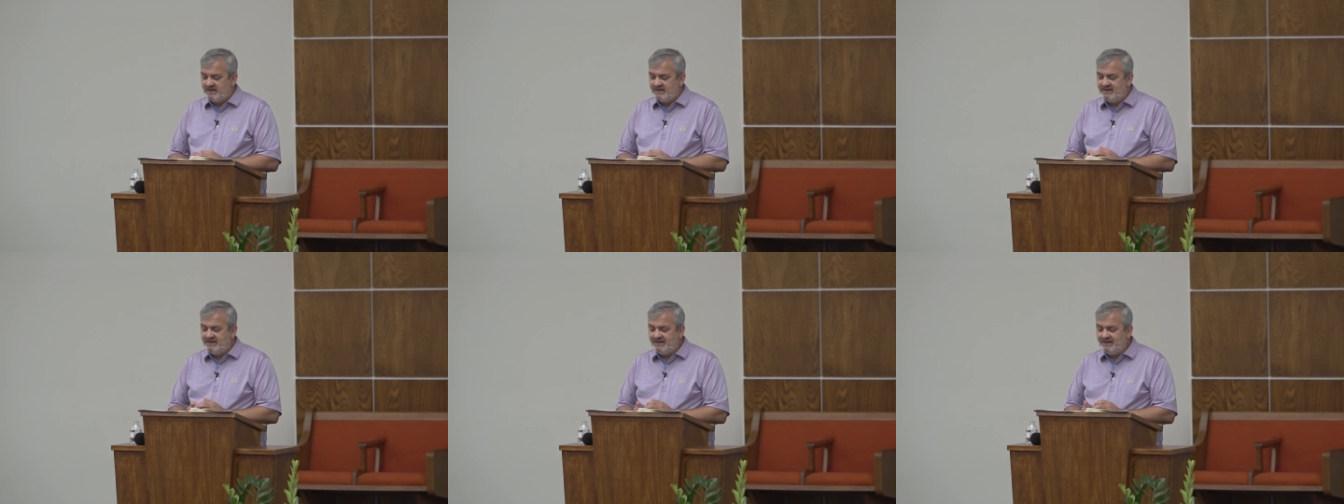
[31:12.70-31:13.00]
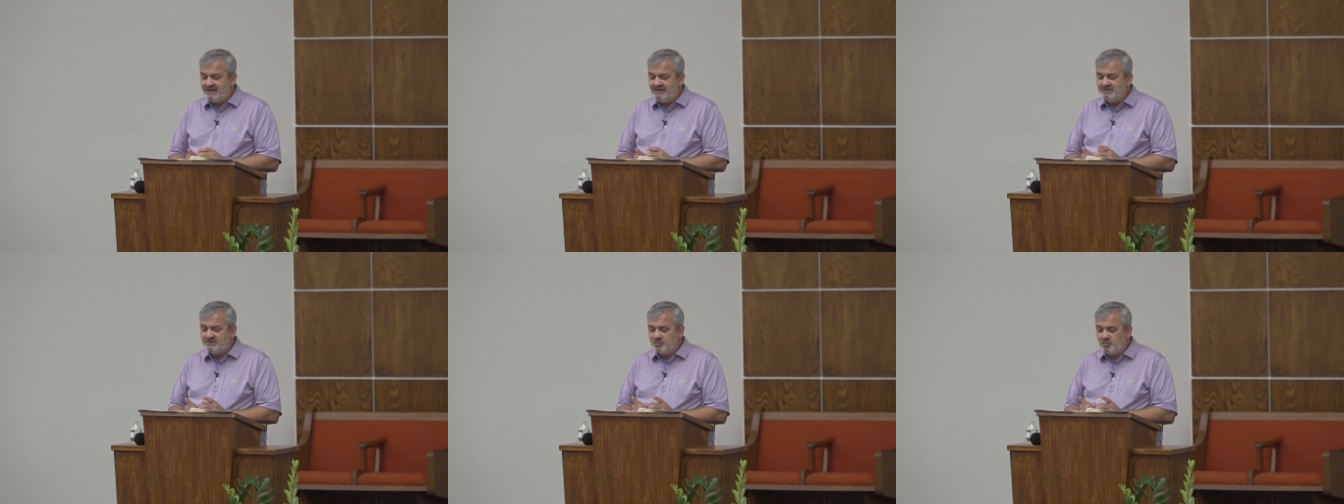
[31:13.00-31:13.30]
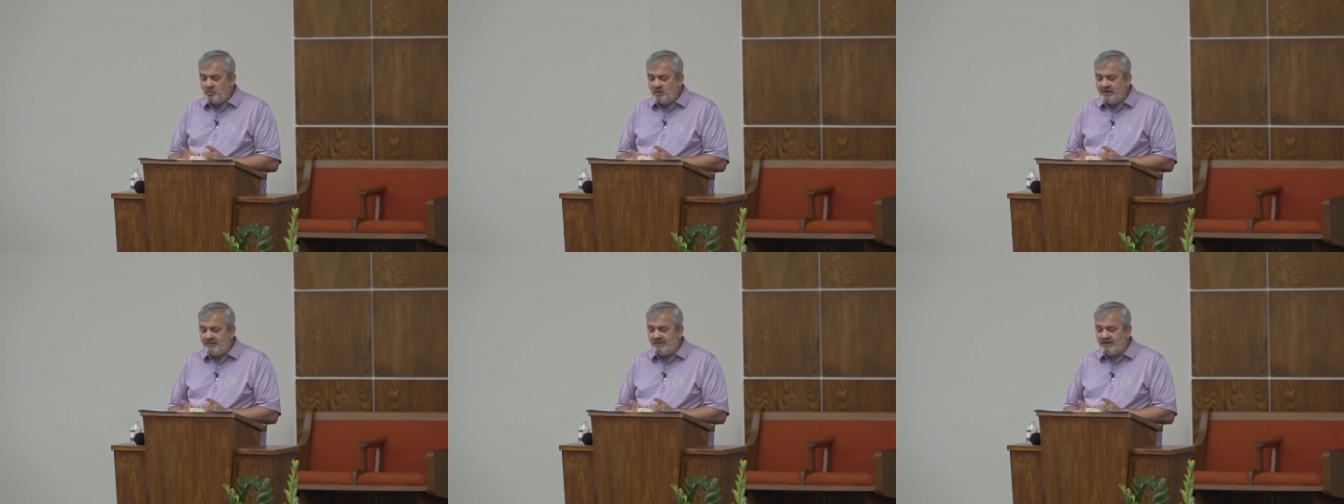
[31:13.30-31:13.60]
These
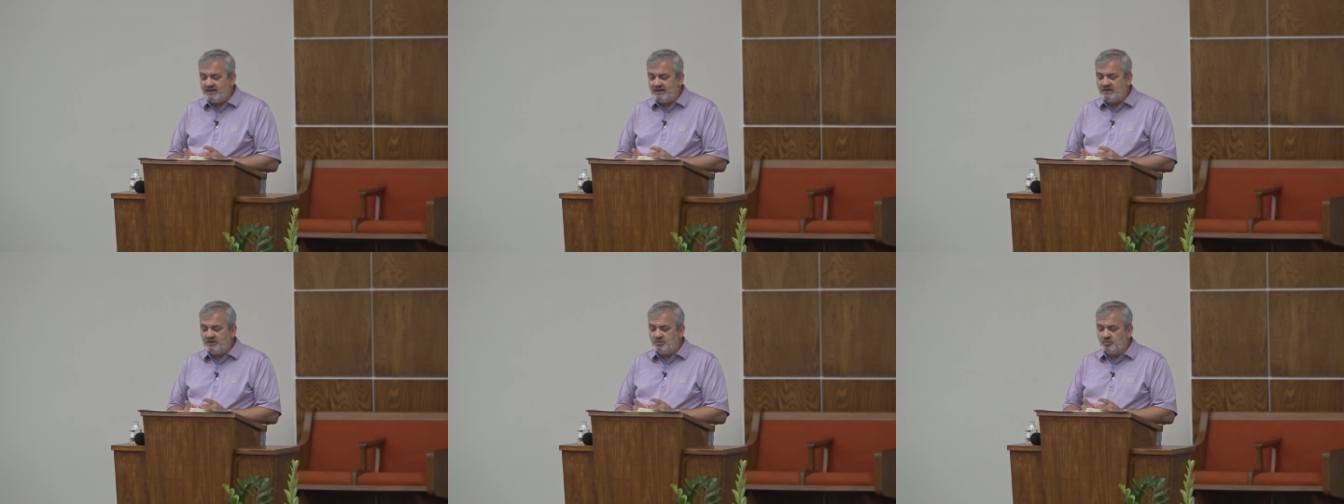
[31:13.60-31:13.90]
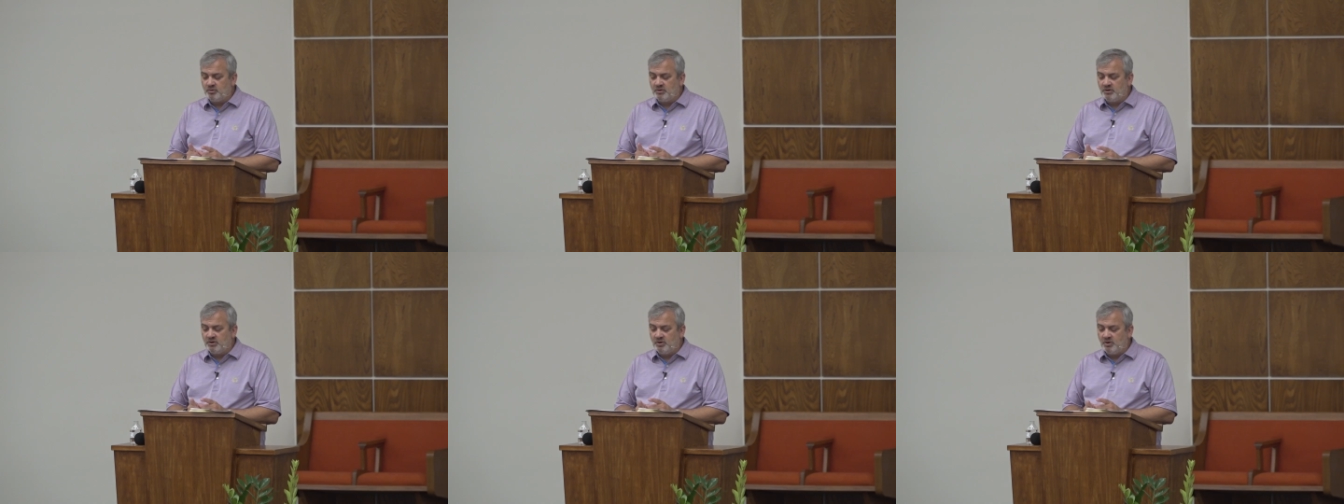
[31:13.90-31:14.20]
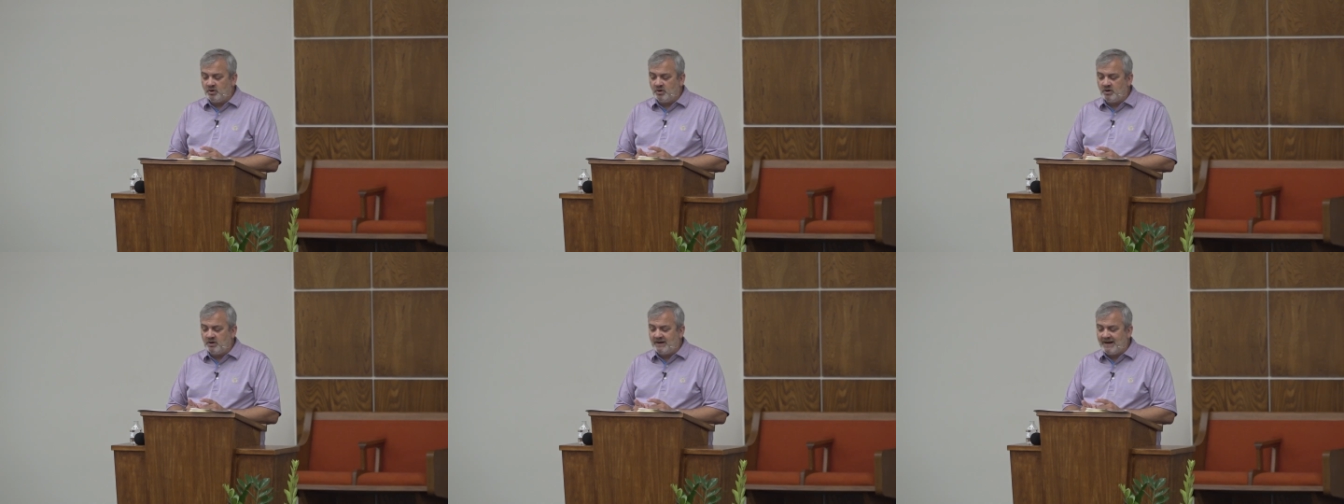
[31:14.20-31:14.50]
women endured
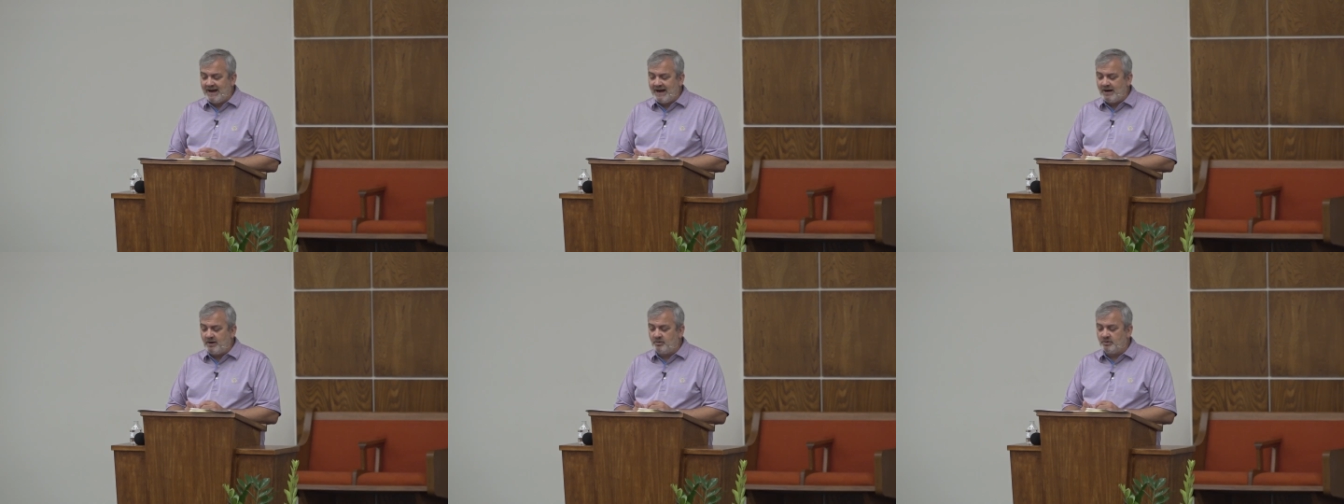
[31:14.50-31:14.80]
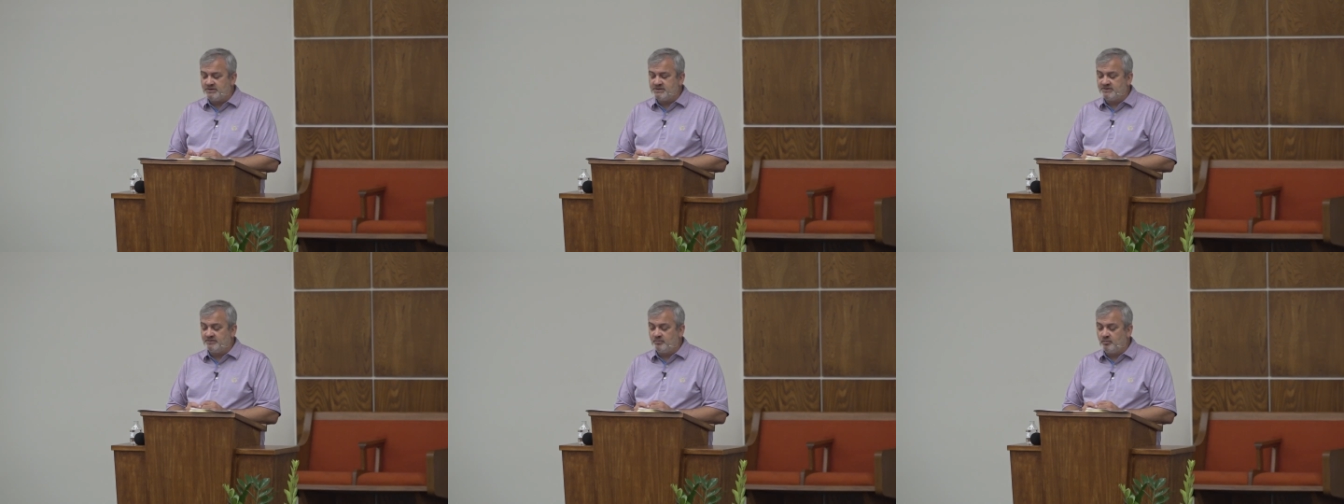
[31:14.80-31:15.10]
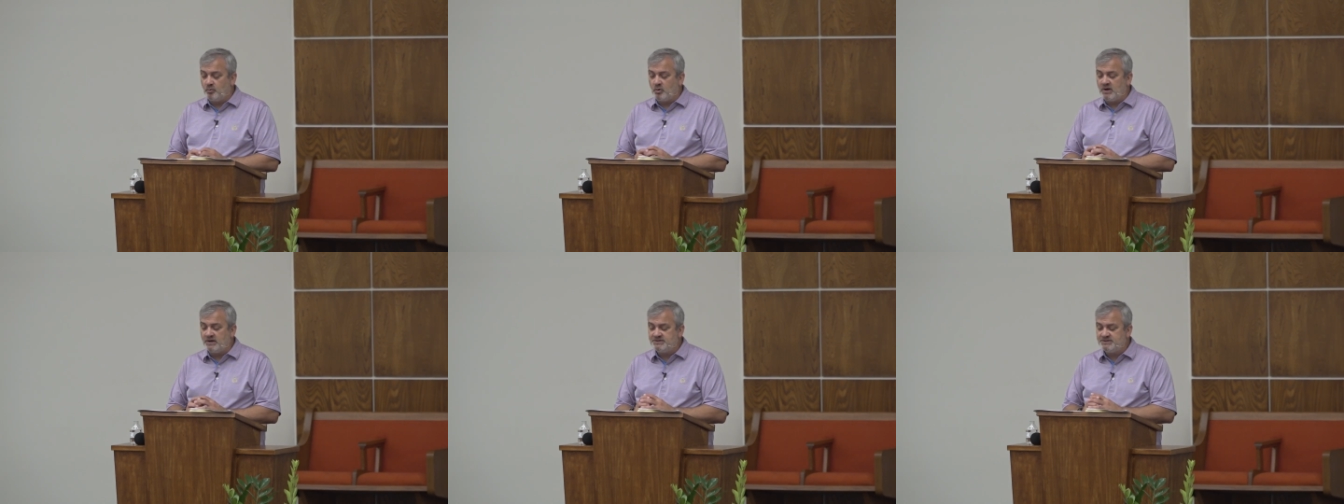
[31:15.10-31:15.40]
long hours of
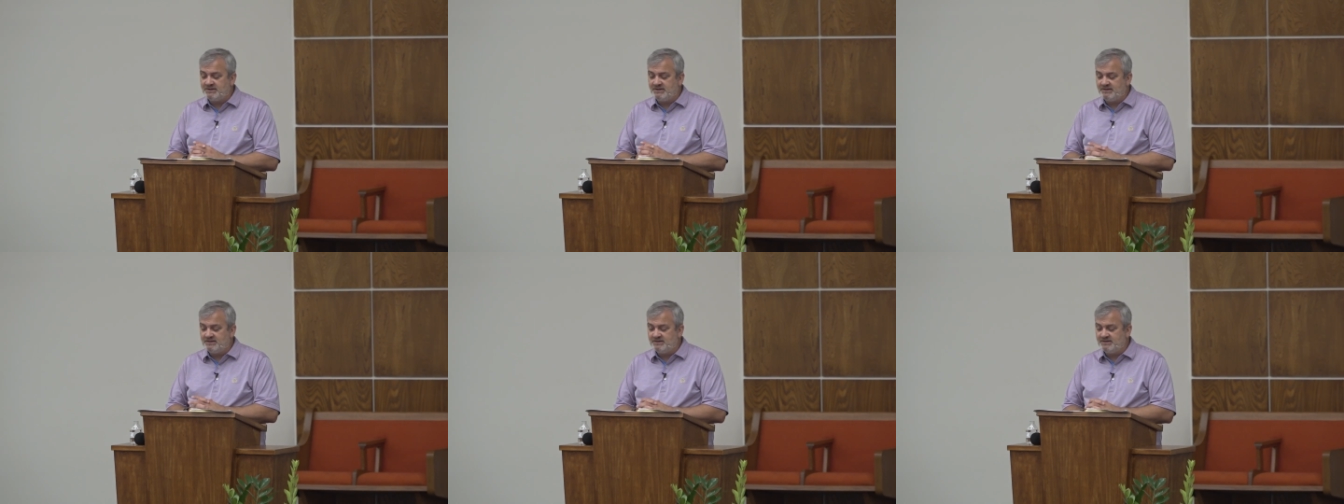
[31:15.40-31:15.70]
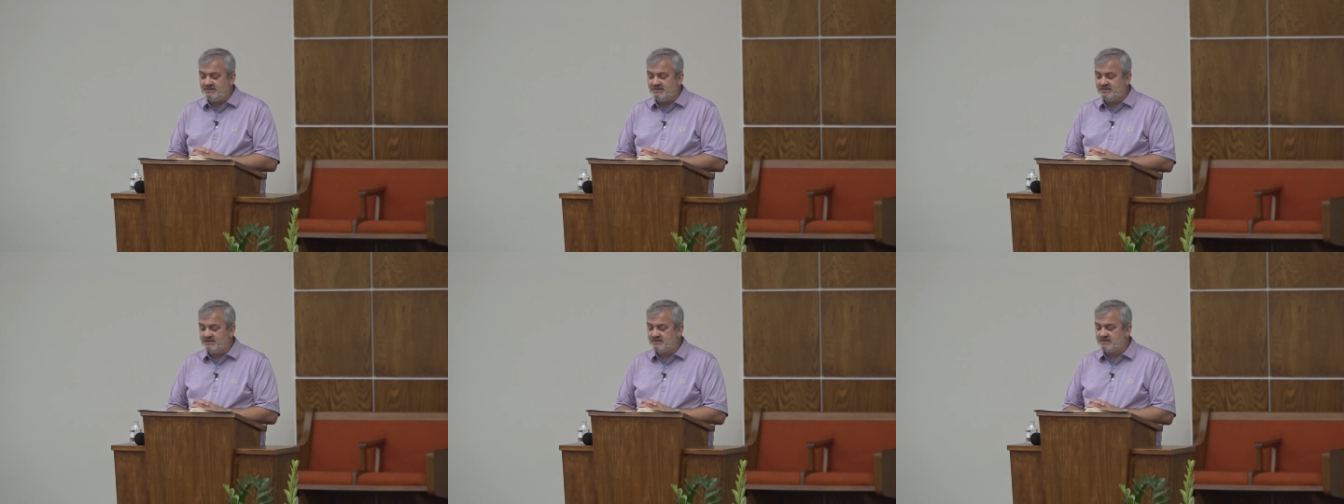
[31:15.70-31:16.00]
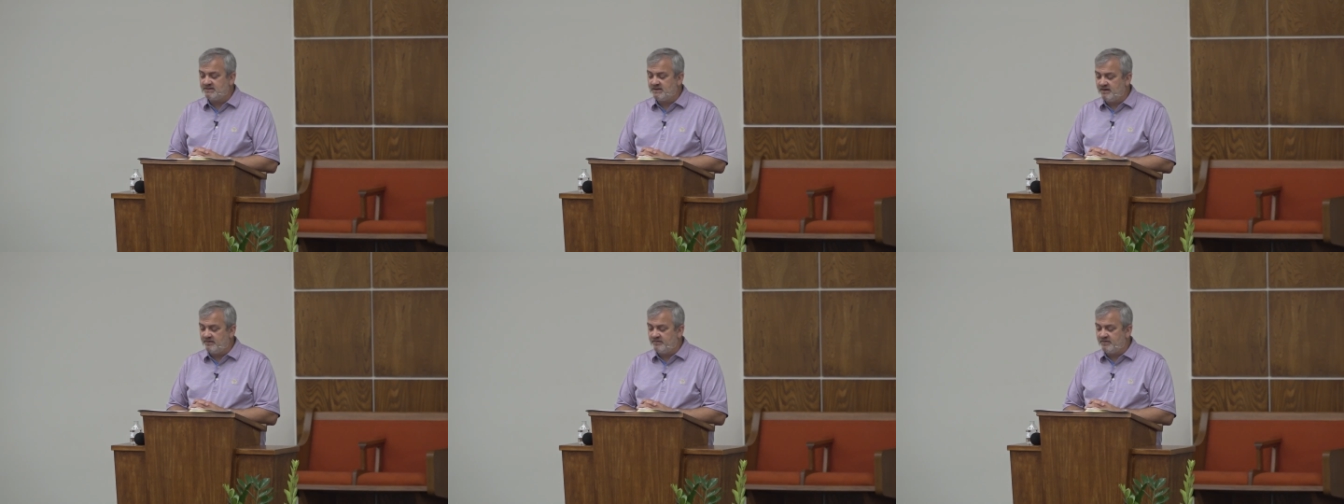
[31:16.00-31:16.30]
watching Jesus
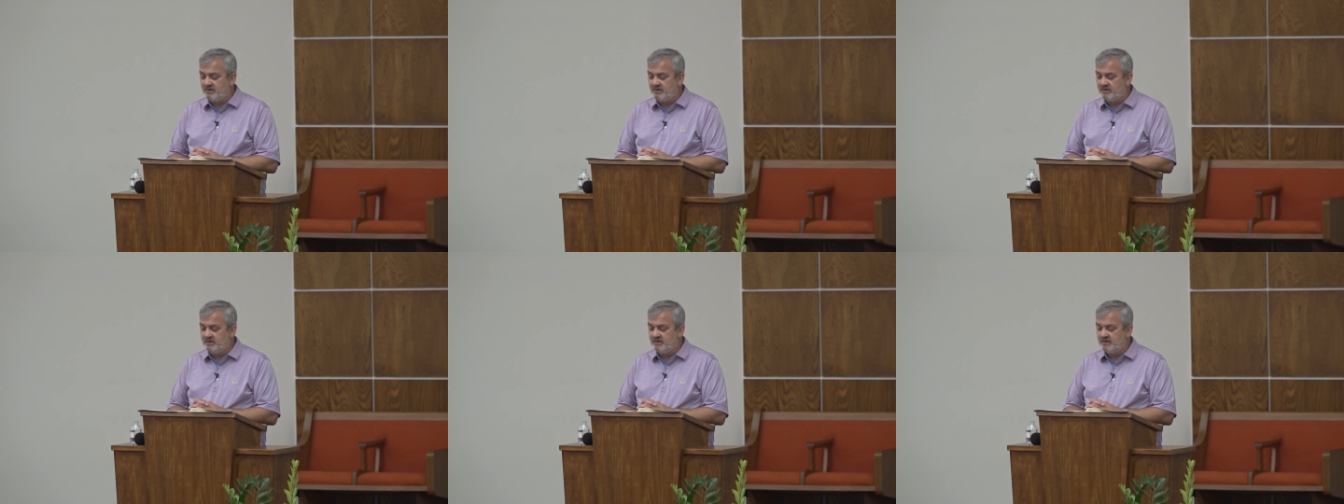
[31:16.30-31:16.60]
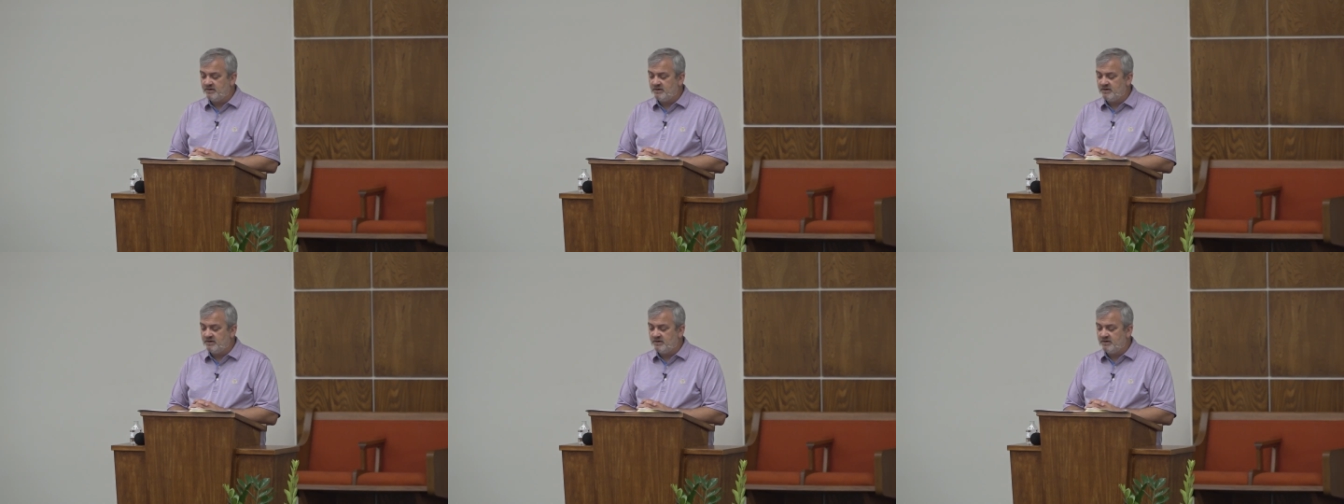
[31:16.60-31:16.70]
suffer,